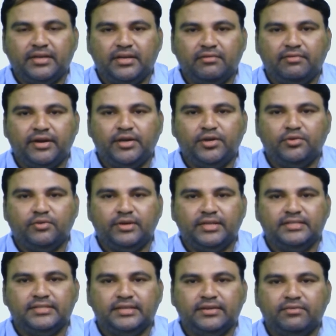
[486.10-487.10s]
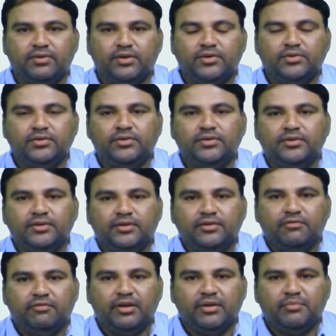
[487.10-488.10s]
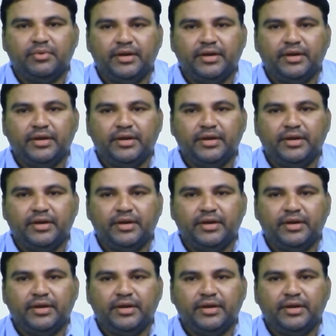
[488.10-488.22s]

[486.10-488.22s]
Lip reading: Y21 is equal to 1